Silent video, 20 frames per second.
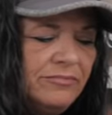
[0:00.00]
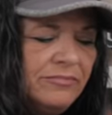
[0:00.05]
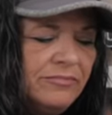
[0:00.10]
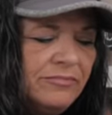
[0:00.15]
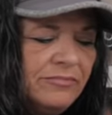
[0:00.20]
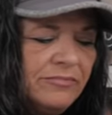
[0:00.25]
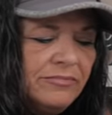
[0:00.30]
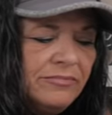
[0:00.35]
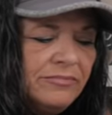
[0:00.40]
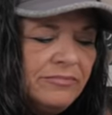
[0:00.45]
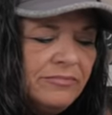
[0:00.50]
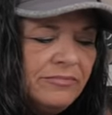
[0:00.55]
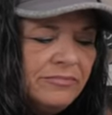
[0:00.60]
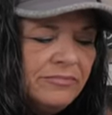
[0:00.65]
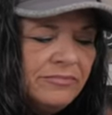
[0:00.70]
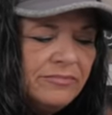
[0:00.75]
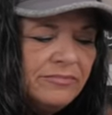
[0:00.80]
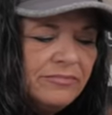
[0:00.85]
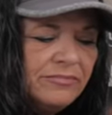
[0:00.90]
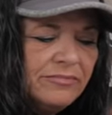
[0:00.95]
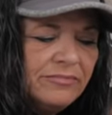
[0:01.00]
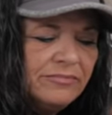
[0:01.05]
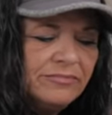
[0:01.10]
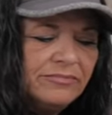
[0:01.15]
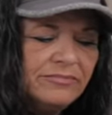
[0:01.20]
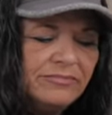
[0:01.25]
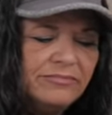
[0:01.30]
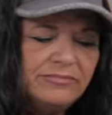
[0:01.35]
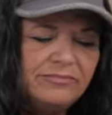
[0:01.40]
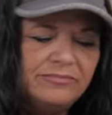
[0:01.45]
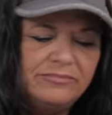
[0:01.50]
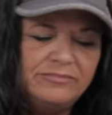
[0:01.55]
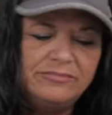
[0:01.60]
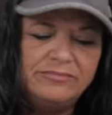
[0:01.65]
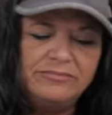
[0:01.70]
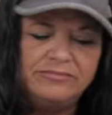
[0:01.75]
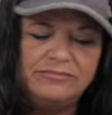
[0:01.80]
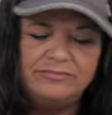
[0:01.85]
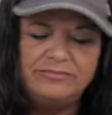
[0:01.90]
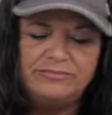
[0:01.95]

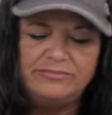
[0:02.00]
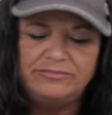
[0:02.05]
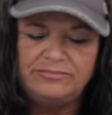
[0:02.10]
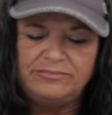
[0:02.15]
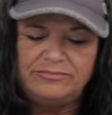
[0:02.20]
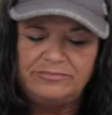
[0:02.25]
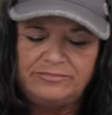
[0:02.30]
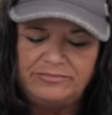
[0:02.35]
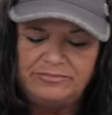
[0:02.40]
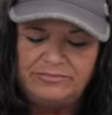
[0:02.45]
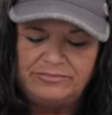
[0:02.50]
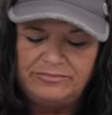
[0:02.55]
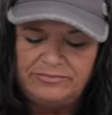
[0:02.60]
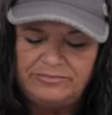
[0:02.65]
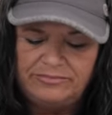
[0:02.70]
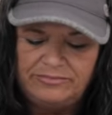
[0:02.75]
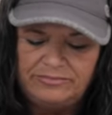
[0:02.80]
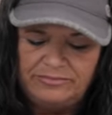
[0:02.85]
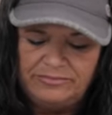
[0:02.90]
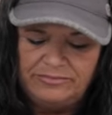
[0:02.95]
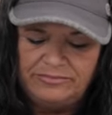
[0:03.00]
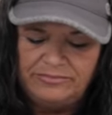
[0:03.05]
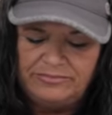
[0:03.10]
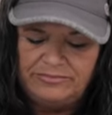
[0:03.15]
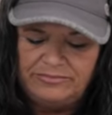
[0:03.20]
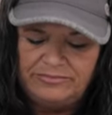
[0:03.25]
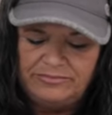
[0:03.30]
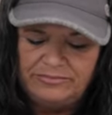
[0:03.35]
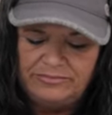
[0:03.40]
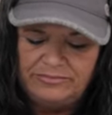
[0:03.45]
(not speaking)